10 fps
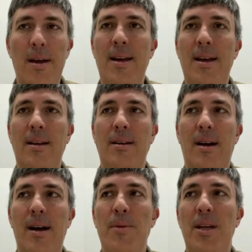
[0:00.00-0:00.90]
And
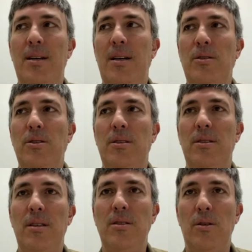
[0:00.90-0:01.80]
I made a conscious
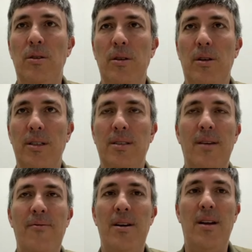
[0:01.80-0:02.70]
decision early on because
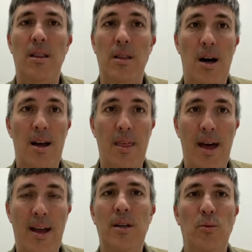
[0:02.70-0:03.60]
I found a lot of
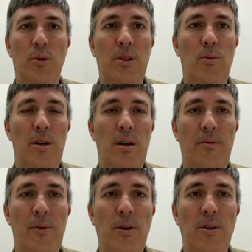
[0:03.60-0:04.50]
that. I really wanted to
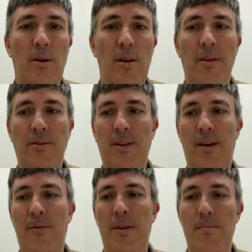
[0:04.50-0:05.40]
focus on the
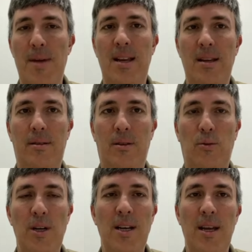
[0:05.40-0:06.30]
stuff that made it to
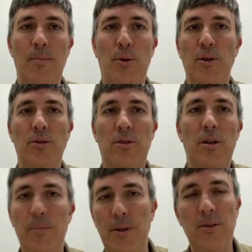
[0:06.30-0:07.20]
3D. Produced or
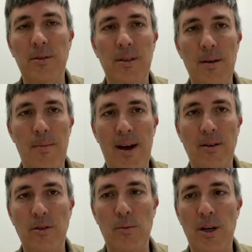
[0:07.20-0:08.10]
unproduced didn't matter
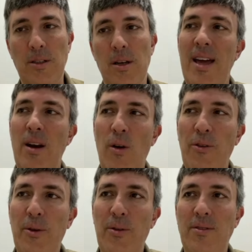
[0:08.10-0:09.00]
so much. And
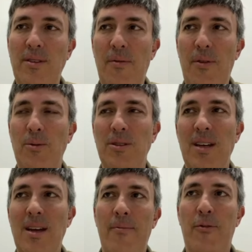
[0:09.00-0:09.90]
also the stuff that was
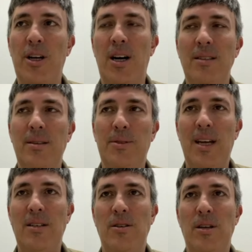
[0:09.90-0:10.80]
like, for concept
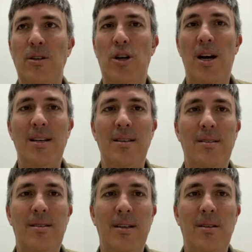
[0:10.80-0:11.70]
sketches, I tried to
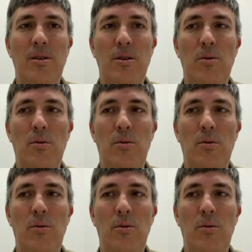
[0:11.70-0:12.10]
stick to,